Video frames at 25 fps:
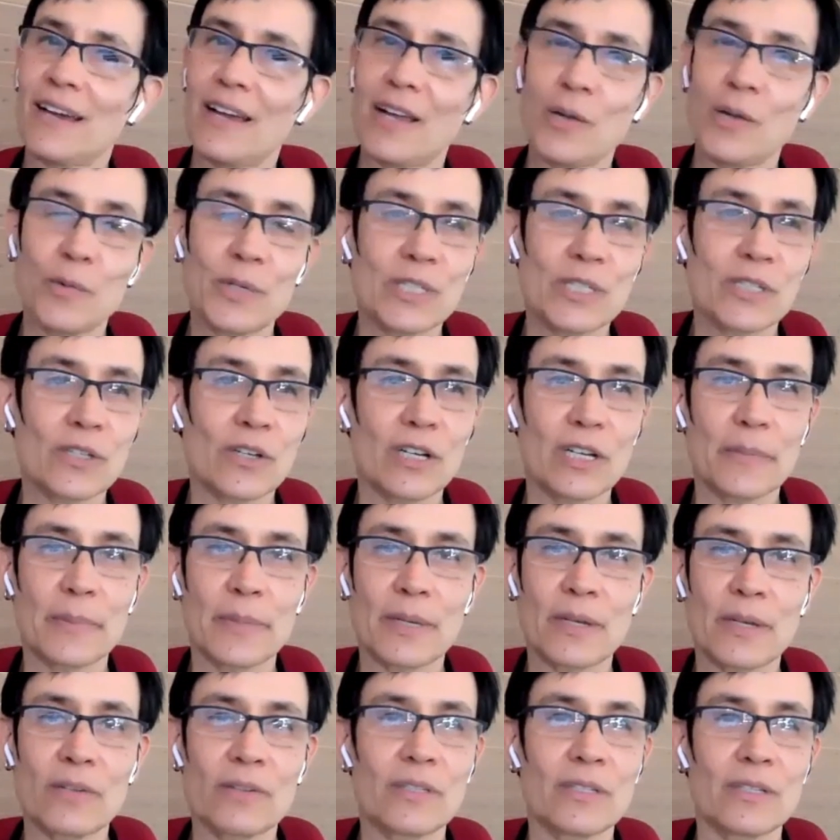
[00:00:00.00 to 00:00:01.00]
I always talk
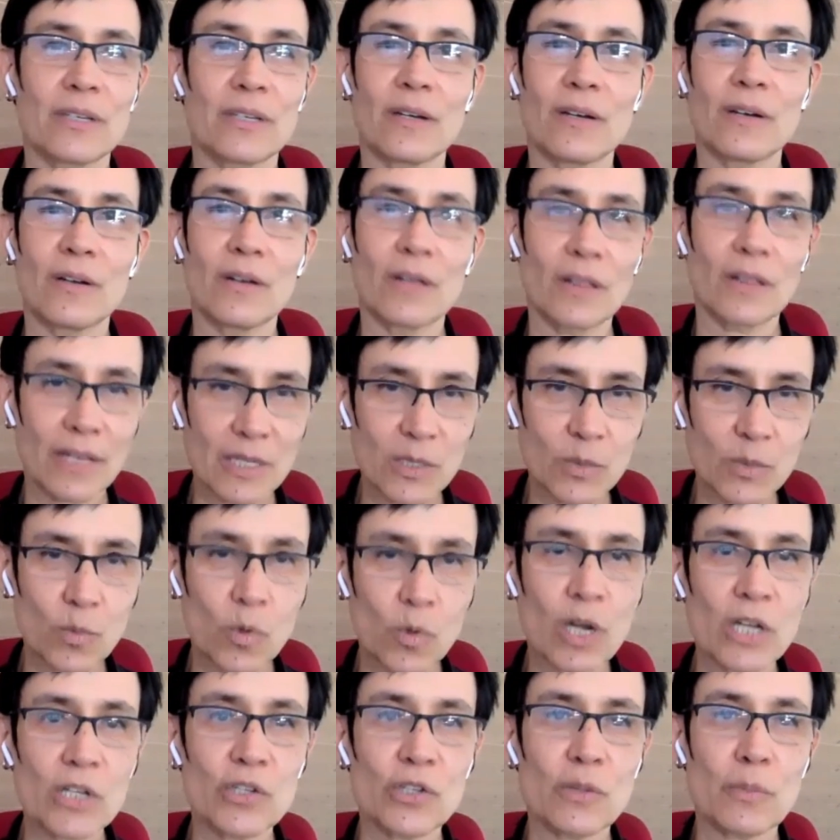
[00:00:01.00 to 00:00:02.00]
about, let's
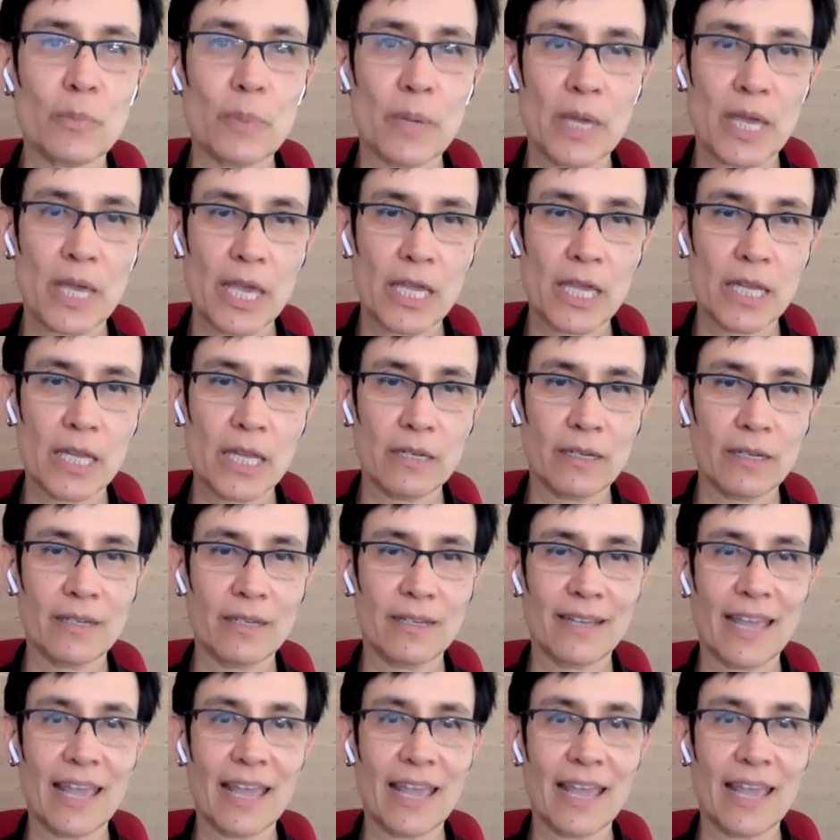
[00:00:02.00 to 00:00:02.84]
watch the pain,